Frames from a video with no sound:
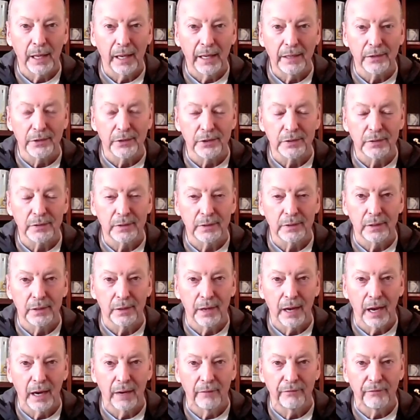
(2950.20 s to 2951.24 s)
our
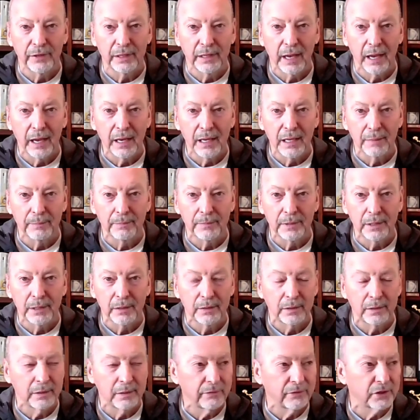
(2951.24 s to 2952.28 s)
players. Every
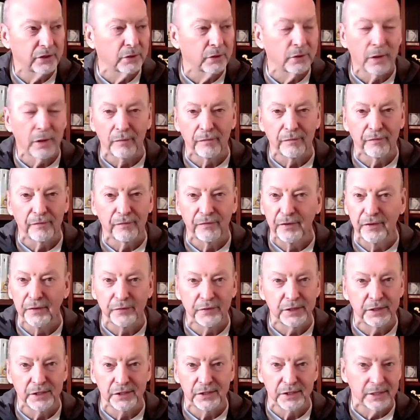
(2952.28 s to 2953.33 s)
game, you still
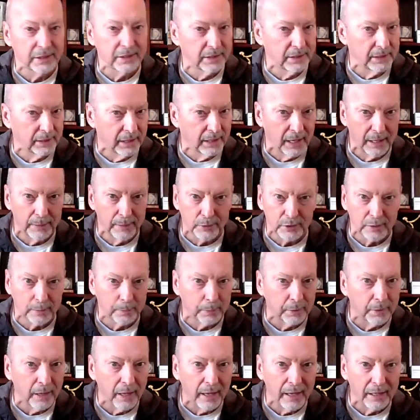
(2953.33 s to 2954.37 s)
got 50, 60
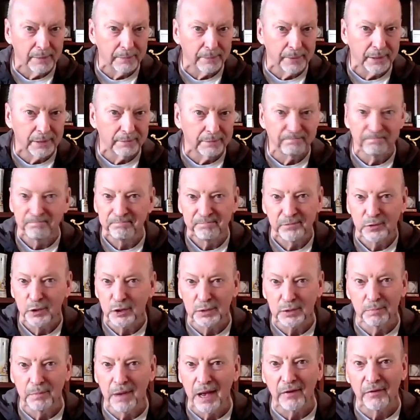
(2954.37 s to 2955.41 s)
games to play, but
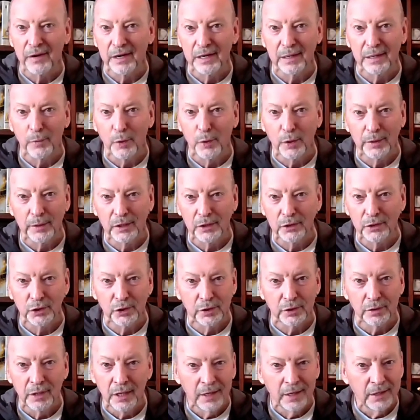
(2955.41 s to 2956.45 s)
it doesn't matter
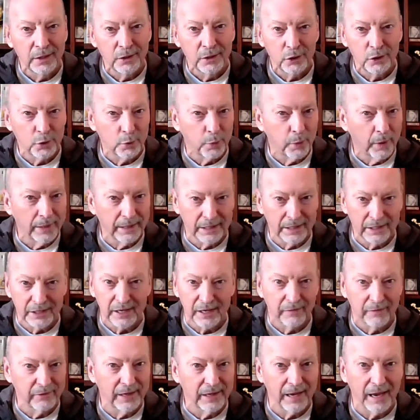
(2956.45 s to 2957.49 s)
anymore because you're
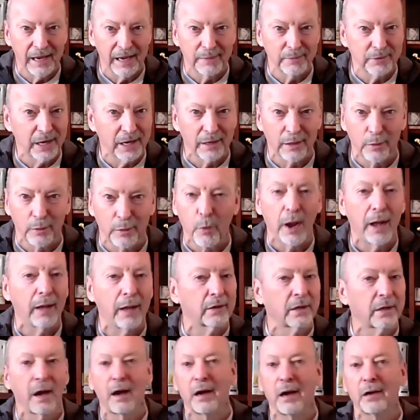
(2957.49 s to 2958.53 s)
27 games
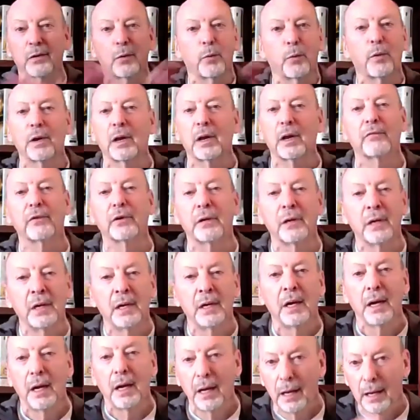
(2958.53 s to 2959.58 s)
out of the wild card or
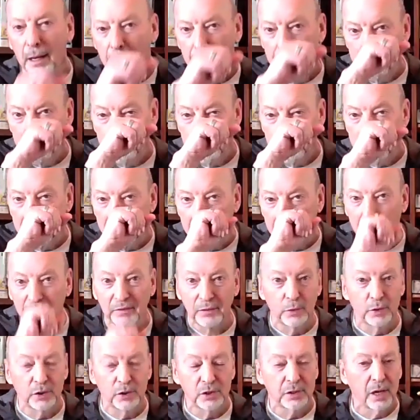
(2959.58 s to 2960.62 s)
whatever.
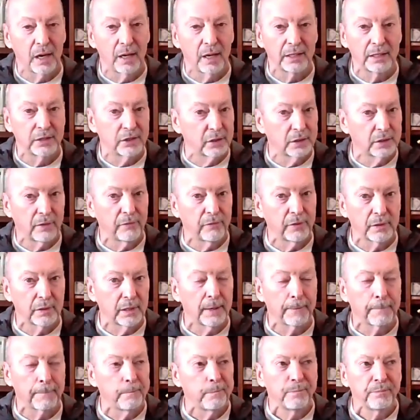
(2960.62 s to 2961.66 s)
It's a
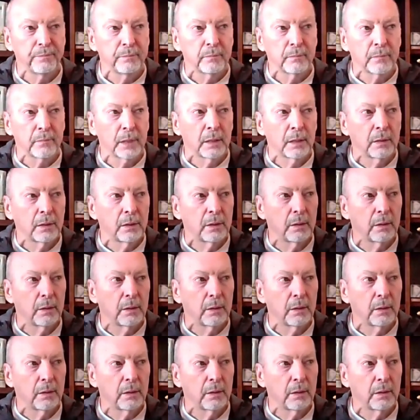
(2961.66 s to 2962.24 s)
different thing.